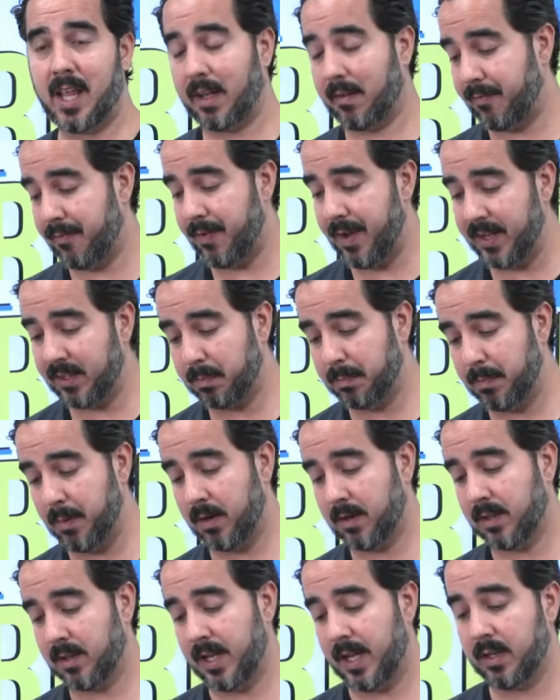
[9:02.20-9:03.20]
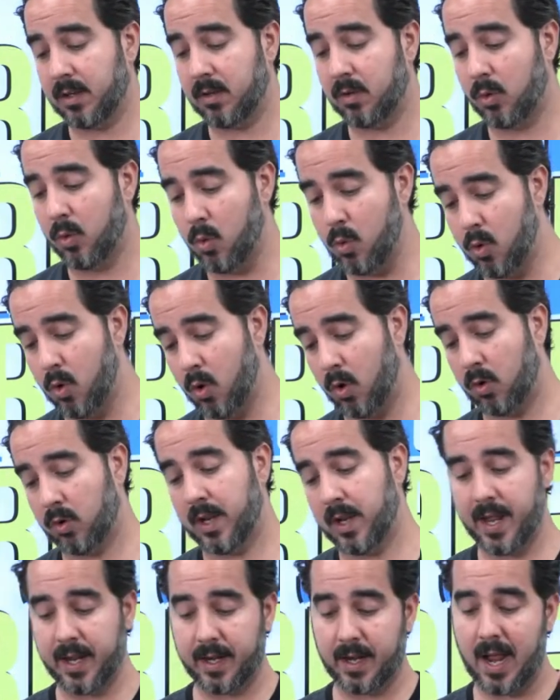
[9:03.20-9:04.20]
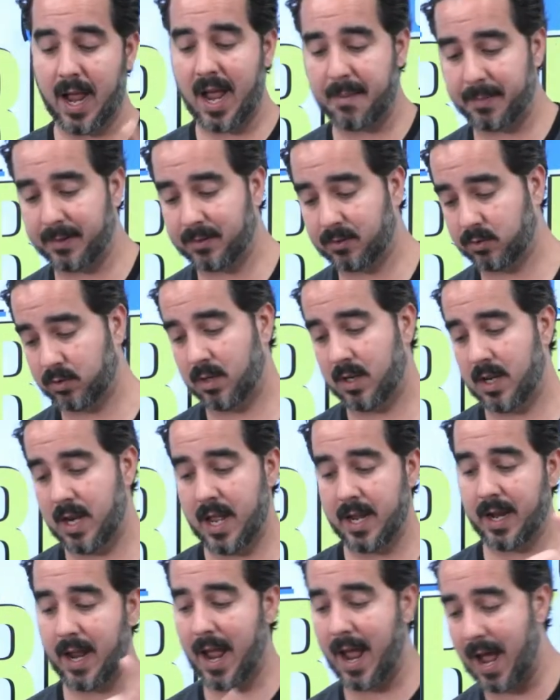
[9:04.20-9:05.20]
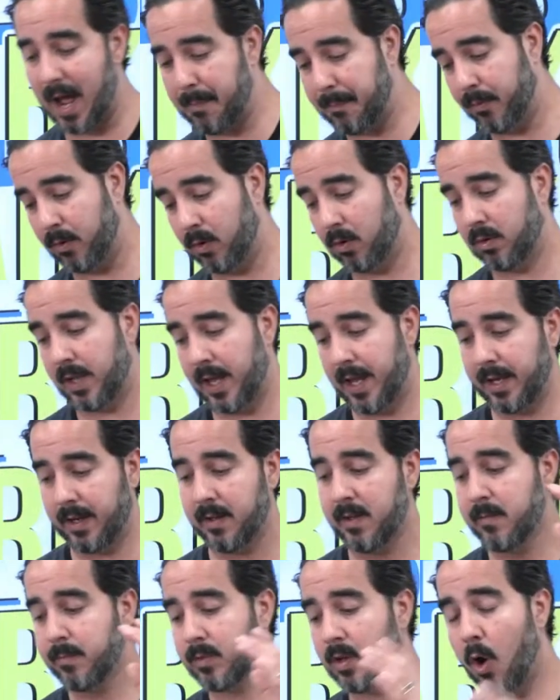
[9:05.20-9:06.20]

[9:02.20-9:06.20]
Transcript: like Facebook, like Google, like Amazon, like Apple, like